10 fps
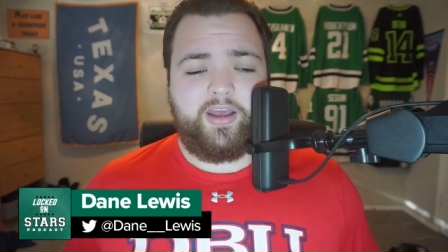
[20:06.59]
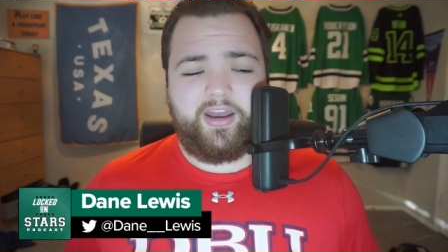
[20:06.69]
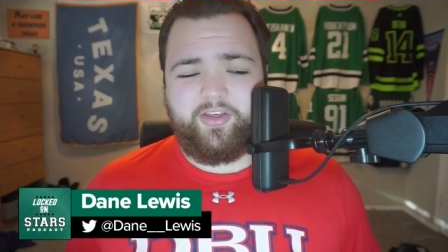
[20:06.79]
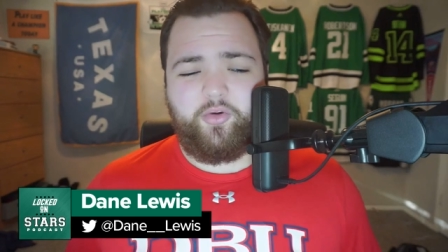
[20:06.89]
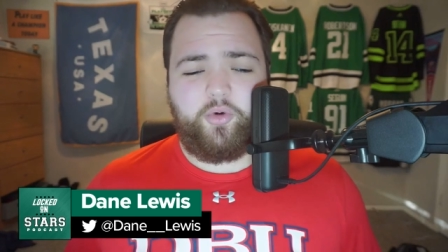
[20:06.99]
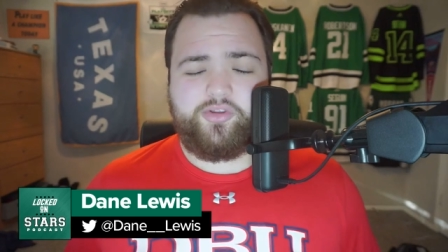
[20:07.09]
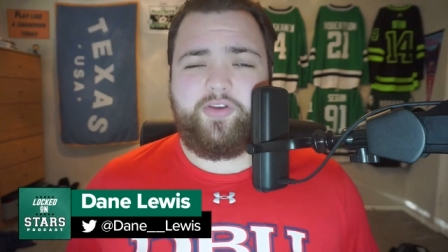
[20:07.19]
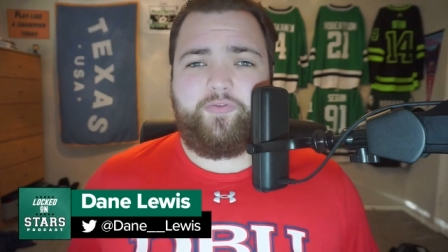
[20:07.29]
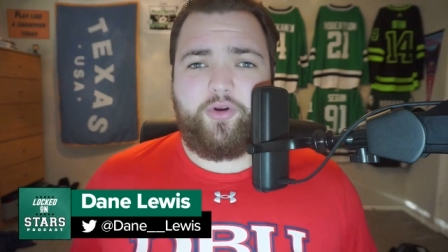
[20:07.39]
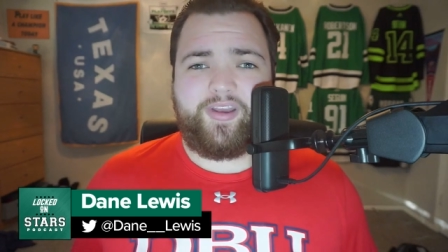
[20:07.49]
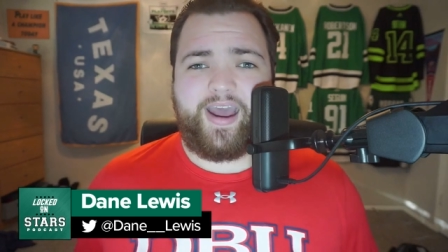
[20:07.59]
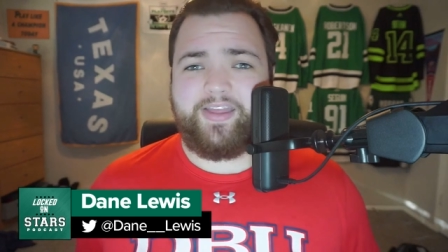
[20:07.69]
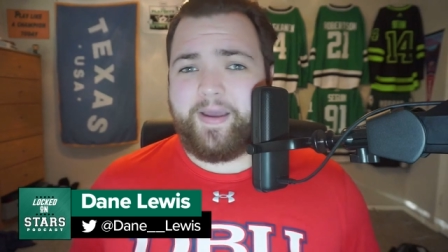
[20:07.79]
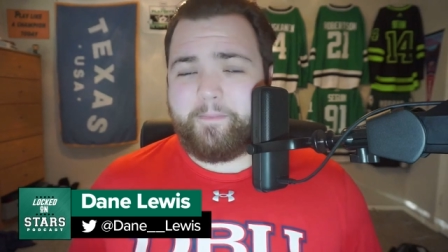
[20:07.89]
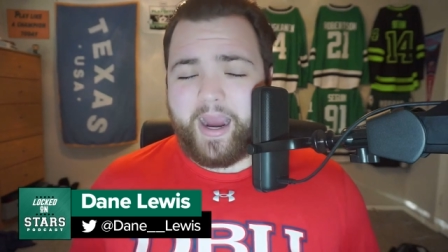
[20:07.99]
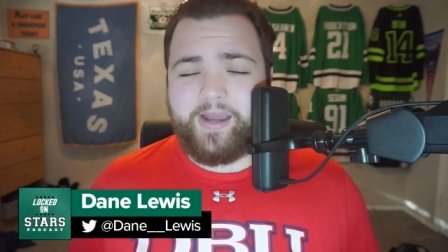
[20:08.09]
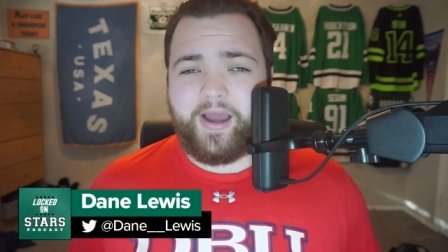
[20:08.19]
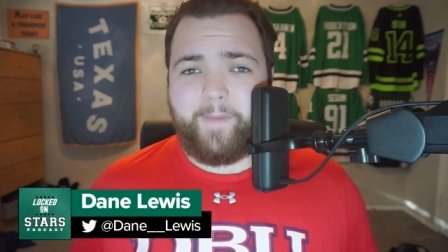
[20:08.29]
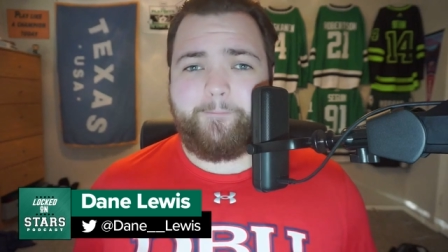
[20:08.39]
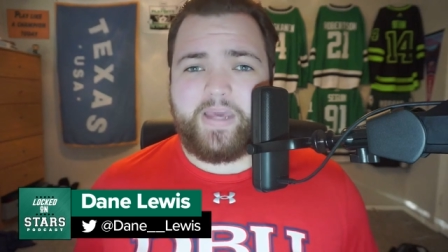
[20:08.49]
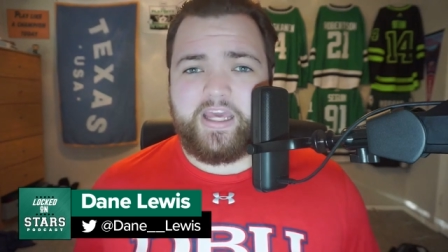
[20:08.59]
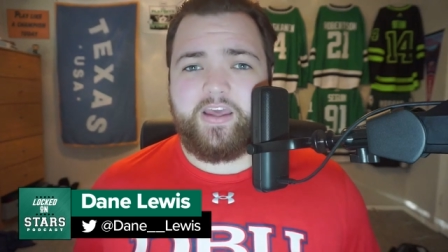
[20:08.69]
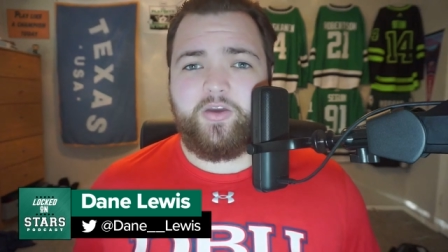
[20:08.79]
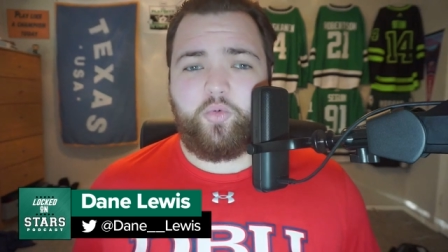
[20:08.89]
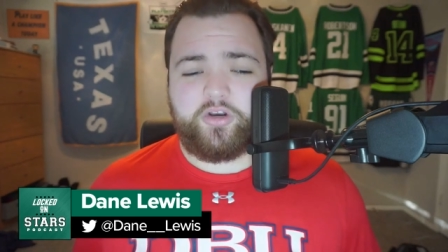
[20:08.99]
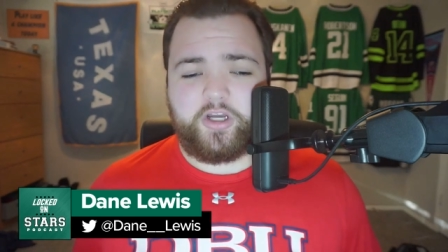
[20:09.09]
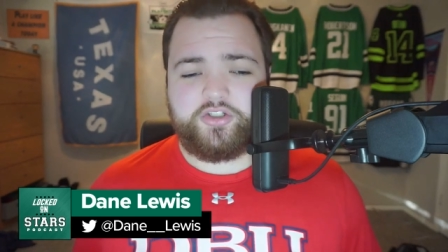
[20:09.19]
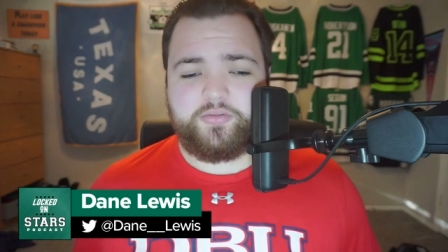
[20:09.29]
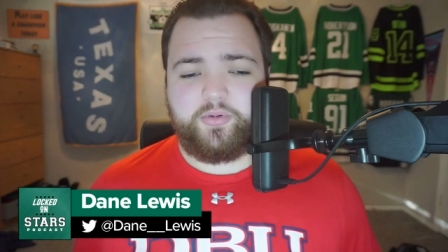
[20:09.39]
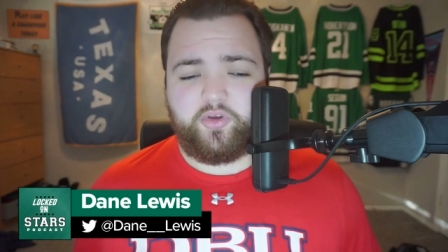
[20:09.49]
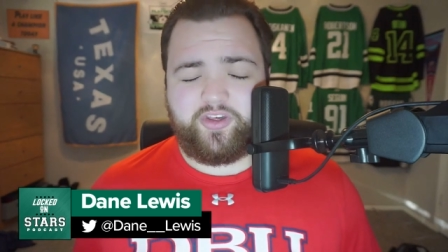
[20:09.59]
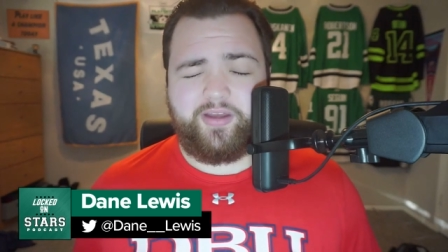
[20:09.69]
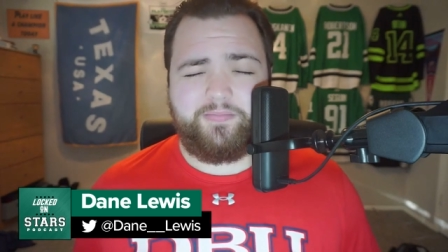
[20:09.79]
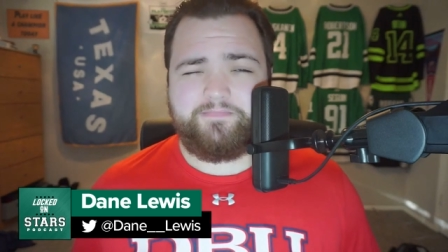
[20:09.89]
and is it worth it for a guy that might not be 100%